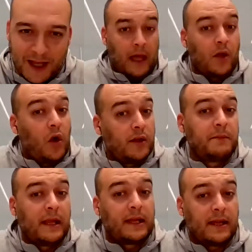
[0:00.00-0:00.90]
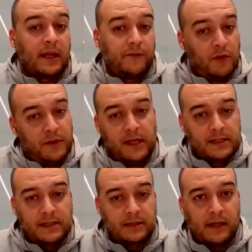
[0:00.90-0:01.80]
I call him like that. For me,
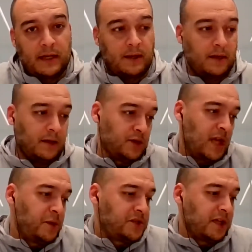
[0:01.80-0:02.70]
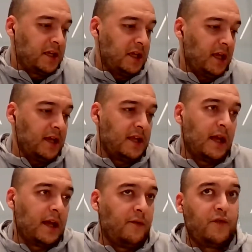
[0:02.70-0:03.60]
it's like Eusebio is the king.
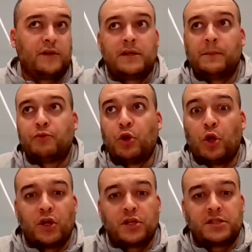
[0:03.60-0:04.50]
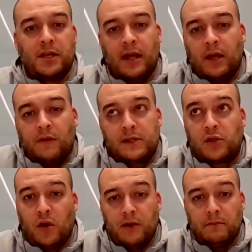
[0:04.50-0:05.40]
And for example, Rui Costa, I always
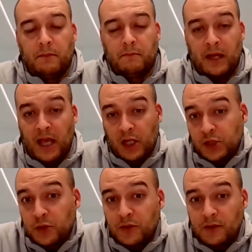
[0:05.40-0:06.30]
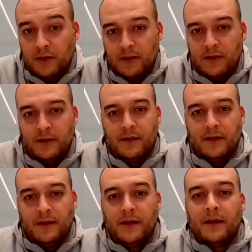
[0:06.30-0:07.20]
call him Maestro
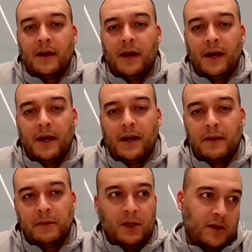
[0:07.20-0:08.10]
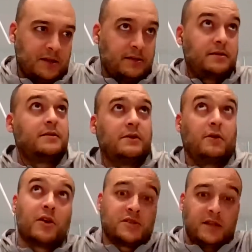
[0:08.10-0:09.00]
because Rui
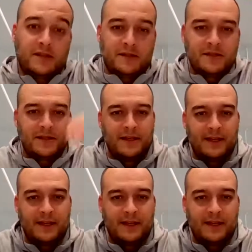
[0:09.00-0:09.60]
Costa is